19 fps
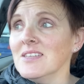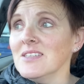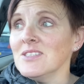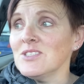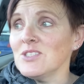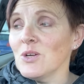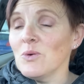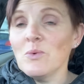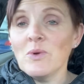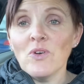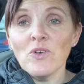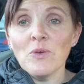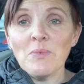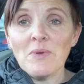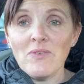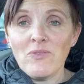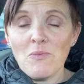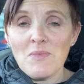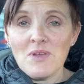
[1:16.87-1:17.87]
So we're on a
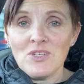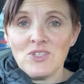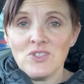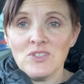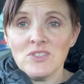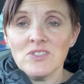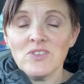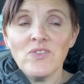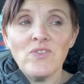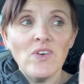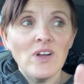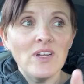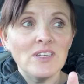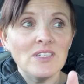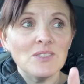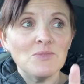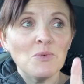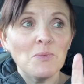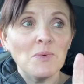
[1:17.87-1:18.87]
bit of a mission to
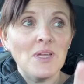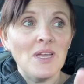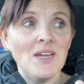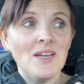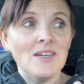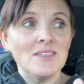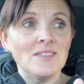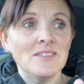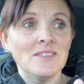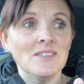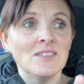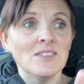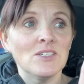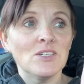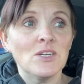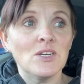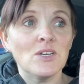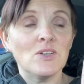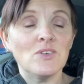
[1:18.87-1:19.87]
find what we can
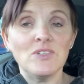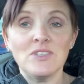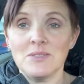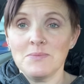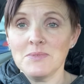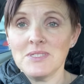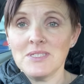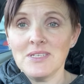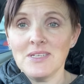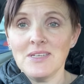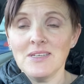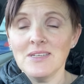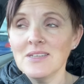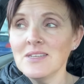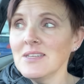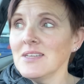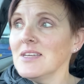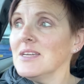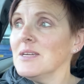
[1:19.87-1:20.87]
Christmassy,
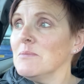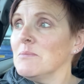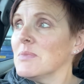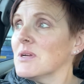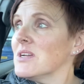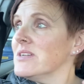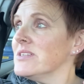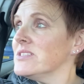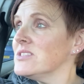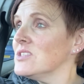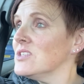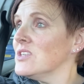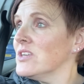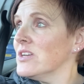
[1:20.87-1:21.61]
because, you